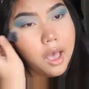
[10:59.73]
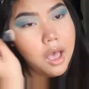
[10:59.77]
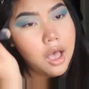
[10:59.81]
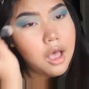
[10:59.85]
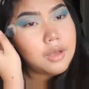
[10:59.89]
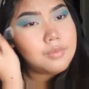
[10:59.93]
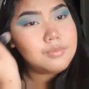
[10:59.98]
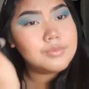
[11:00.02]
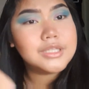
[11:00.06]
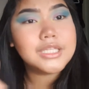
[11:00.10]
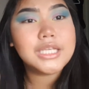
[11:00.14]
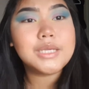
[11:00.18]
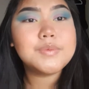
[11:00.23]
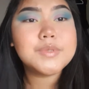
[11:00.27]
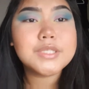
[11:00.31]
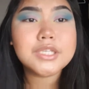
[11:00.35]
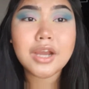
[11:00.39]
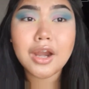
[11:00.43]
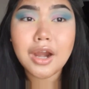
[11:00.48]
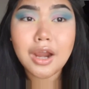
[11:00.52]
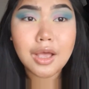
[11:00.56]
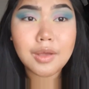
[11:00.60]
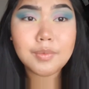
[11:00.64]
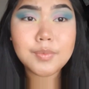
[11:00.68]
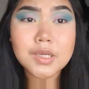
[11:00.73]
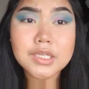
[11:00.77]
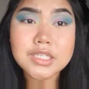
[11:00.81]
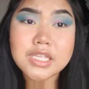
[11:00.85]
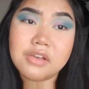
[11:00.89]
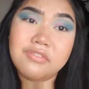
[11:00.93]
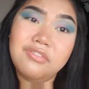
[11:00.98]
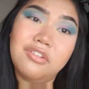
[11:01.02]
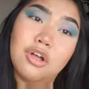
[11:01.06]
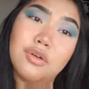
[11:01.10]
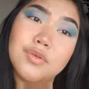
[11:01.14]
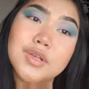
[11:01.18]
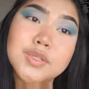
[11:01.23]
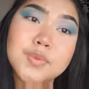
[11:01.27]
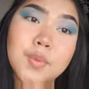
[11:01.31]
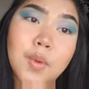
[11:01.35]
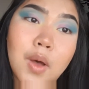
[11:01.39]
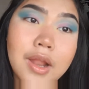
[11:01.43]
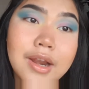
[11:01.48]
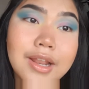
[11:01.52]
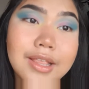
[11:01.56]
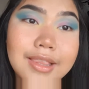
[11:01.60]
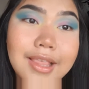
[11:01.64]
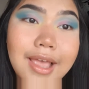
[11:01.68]
lip scrub, because I've always
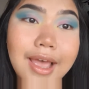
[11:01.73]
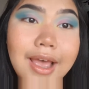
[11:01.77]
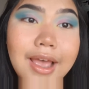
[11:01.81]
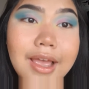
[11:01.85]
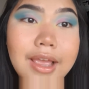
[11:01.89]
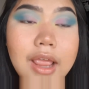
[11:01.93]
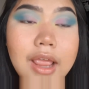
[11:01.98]
wanted that.